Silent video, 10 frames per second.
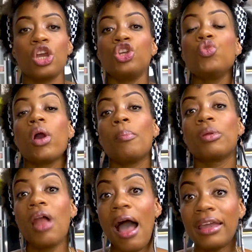You are
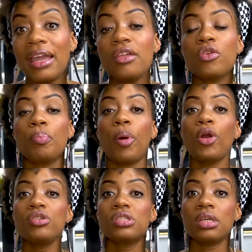blocking the
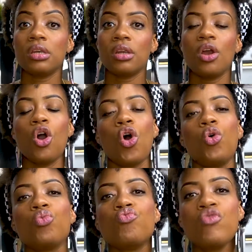person
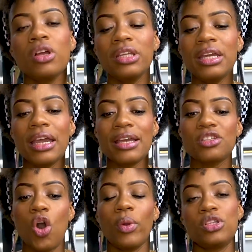who really is
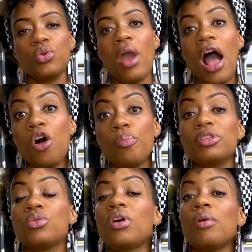going to help
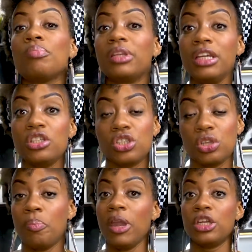to complete
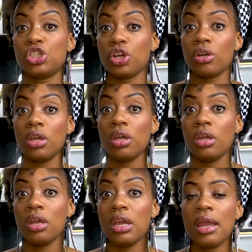the picture
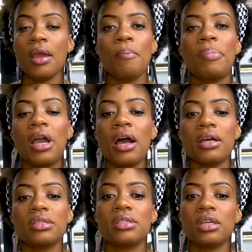
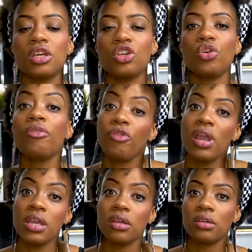because you're
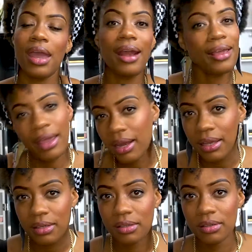afraid. And I get it,